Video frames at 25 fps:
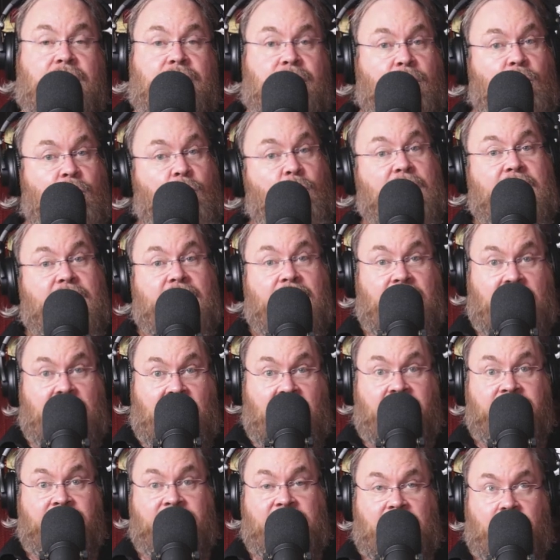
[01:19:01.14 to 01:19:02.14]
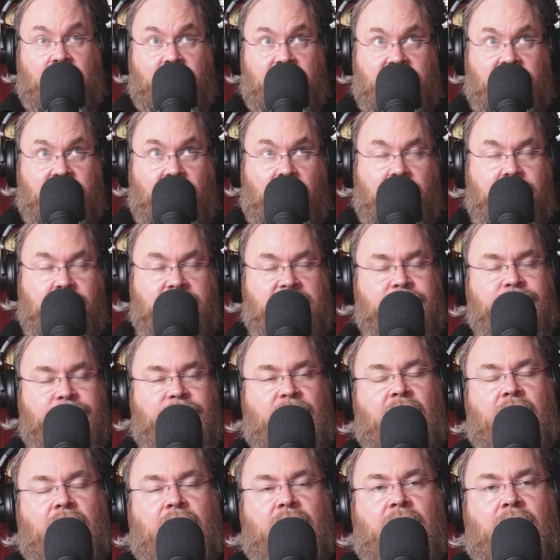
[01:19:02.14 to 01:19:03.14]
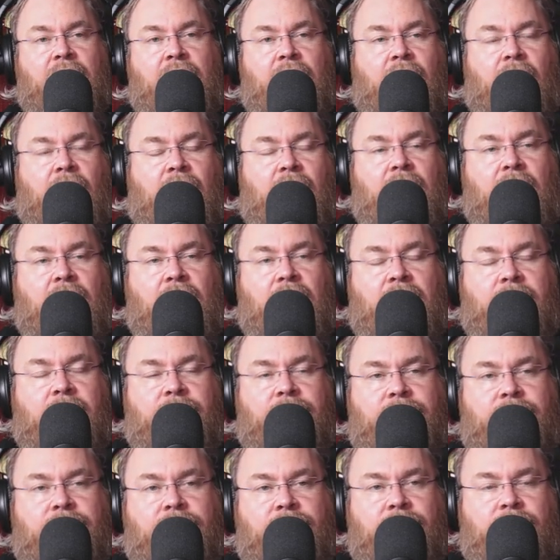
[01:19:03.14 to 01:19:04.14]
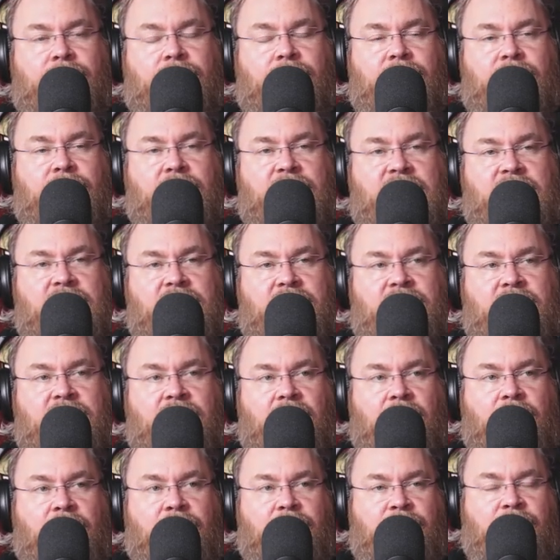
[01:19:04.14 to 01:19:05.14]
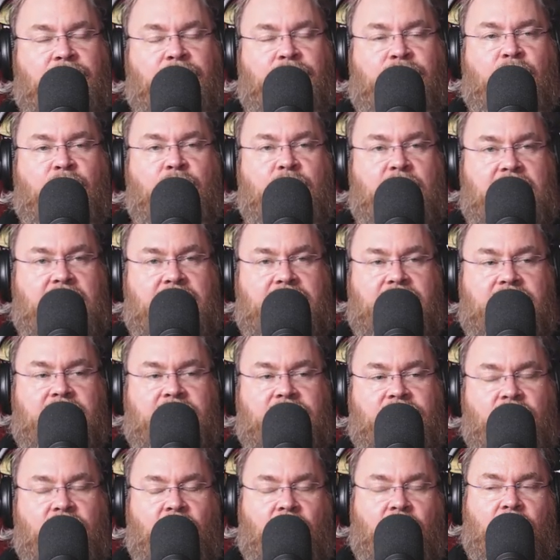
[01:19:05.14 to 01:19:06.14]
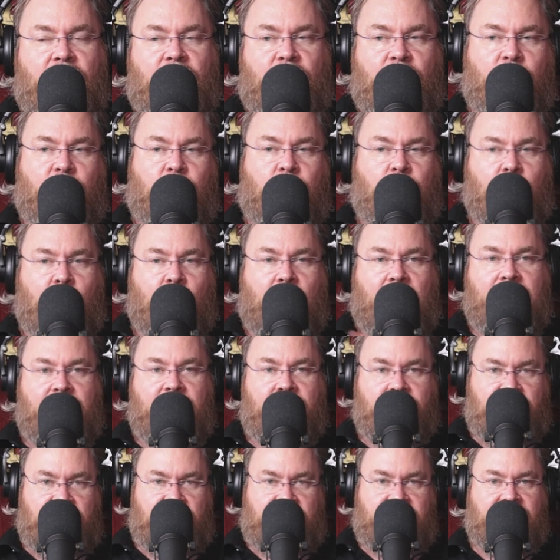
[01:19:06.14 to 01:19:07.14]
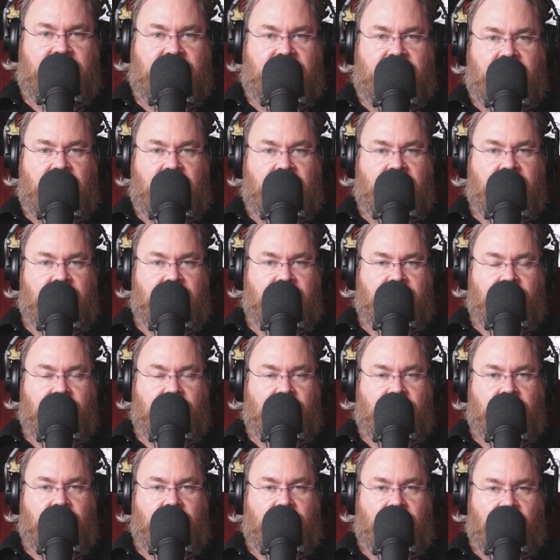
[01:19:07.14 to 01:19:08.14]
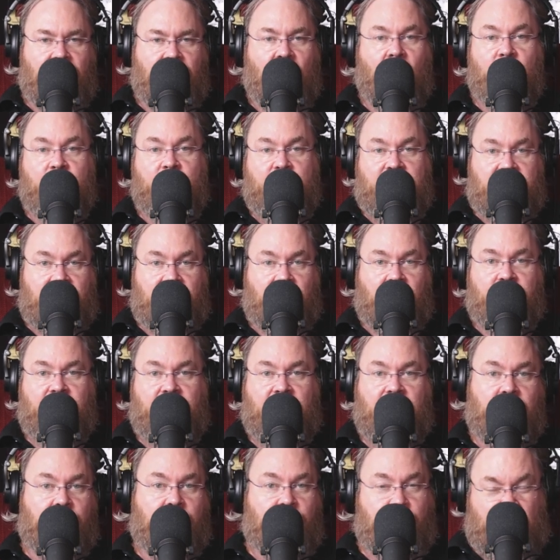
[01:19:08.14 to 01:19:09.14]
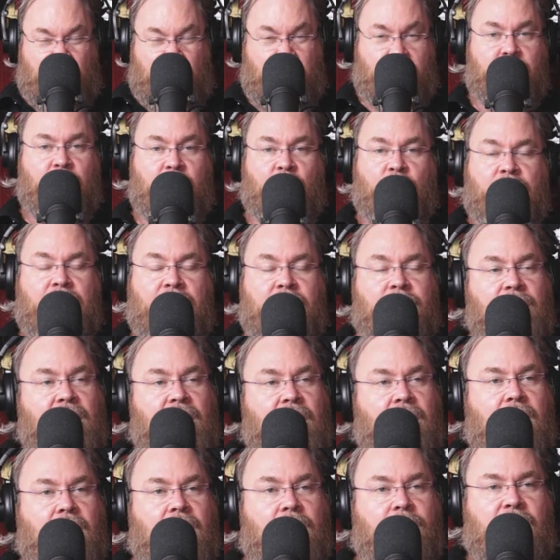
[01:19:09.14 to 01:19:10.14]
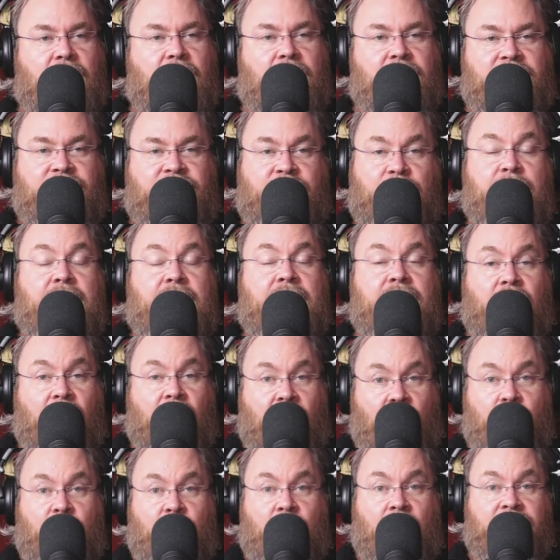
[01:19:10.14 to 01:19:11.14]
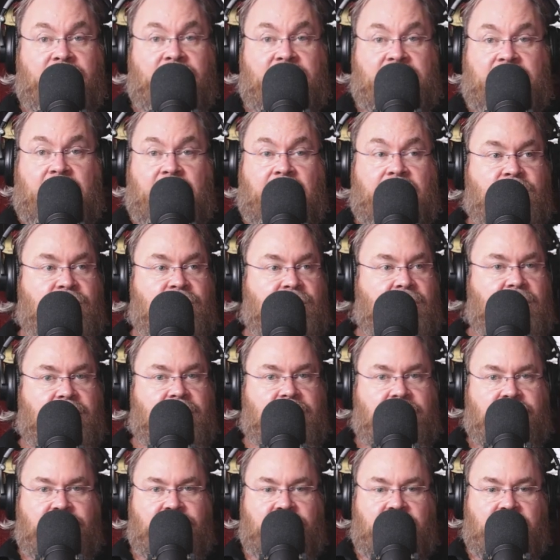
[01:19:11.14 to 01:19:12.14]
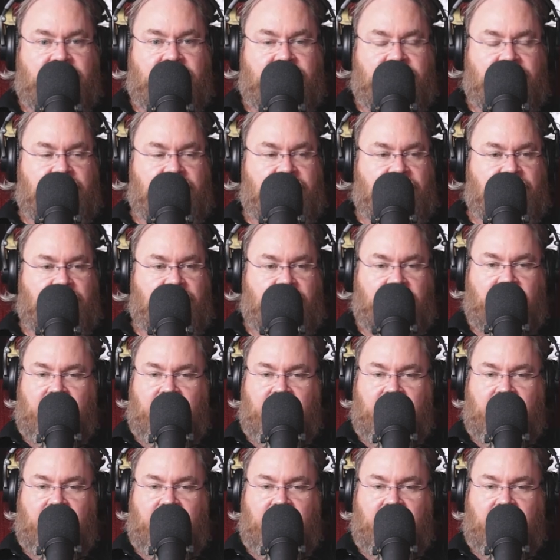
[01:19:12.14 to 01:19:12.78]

that we can have sometimes. Um, so for me, there's no one particular moment that I'm going to pinpoint because for me the whole conversation is just